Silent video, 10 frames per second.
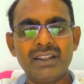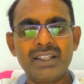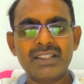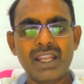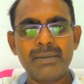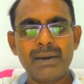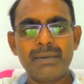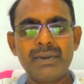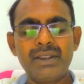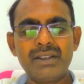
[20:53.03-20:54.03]
This type
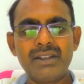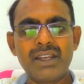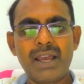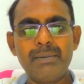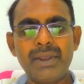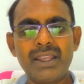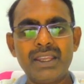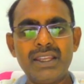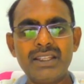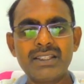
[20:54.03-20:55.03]
of
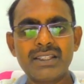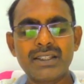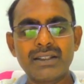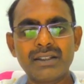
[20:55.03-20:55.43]
damping is